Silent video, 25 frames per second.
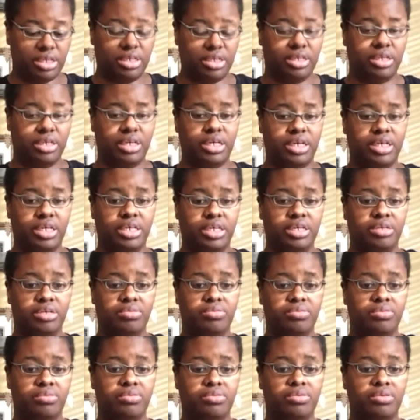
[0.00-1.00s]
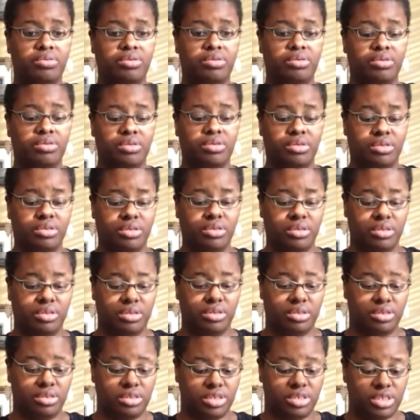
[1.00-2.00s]
I can
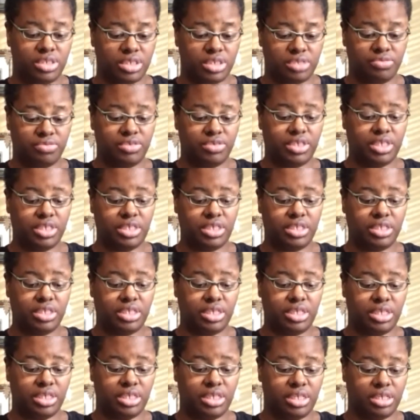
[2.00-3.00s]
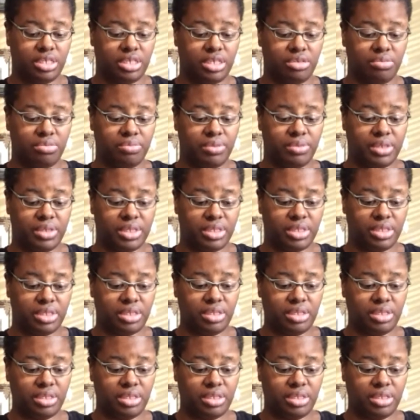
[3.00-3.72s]
shift it a little bit